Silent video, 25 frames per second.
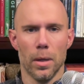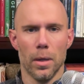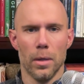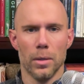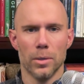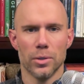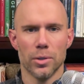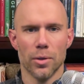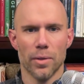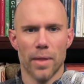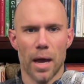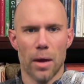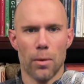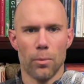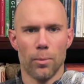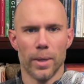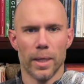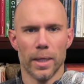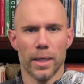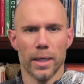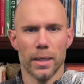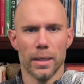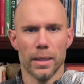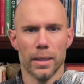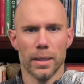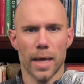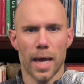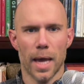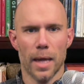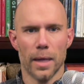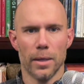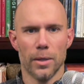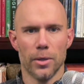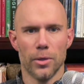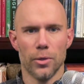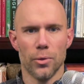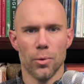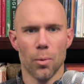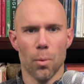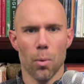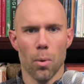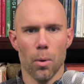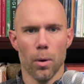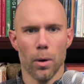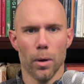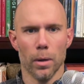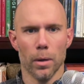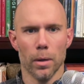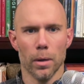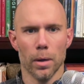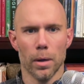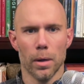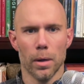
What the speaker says: so that we can get your